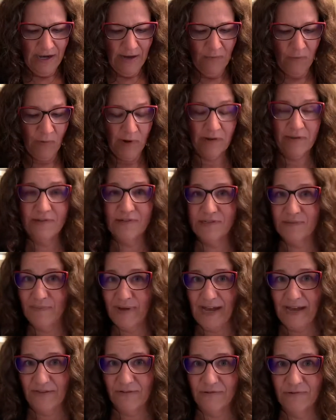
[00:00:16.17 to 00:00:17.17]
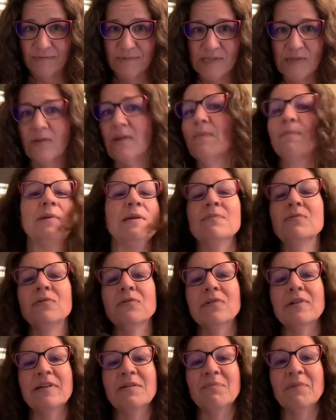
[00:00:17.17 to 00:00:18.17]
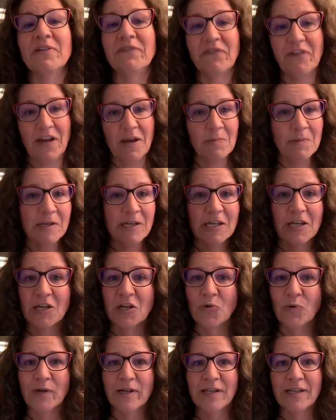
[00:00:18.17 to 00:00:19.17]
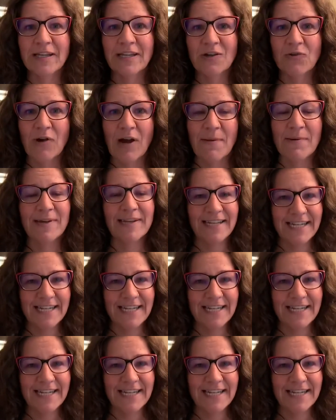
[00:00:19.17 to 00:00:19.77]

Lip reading: where there's a bathroom so that people in my family can quickly grab it.